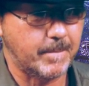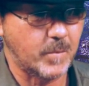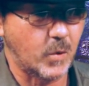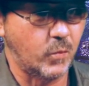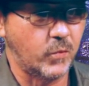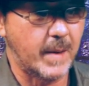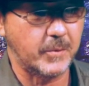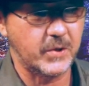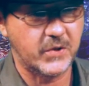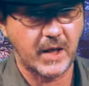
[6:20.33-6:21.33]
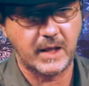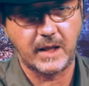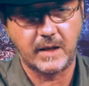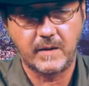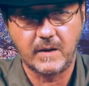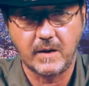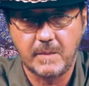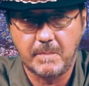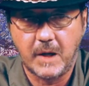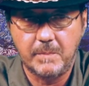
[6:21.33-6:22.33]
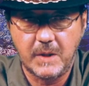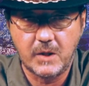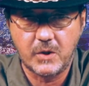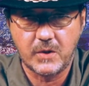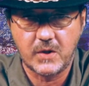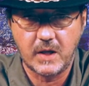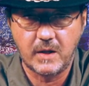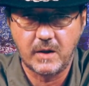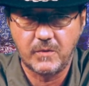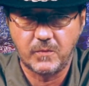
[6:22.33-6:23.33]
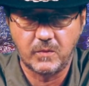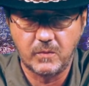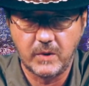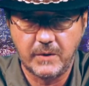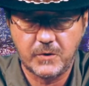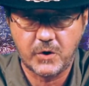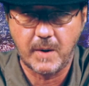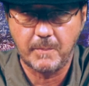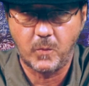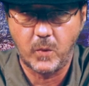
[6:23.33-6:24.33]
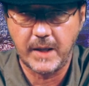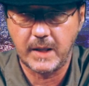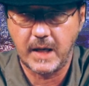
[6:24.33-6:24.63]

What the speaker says: representing. I think that it might be interesting that if Trump went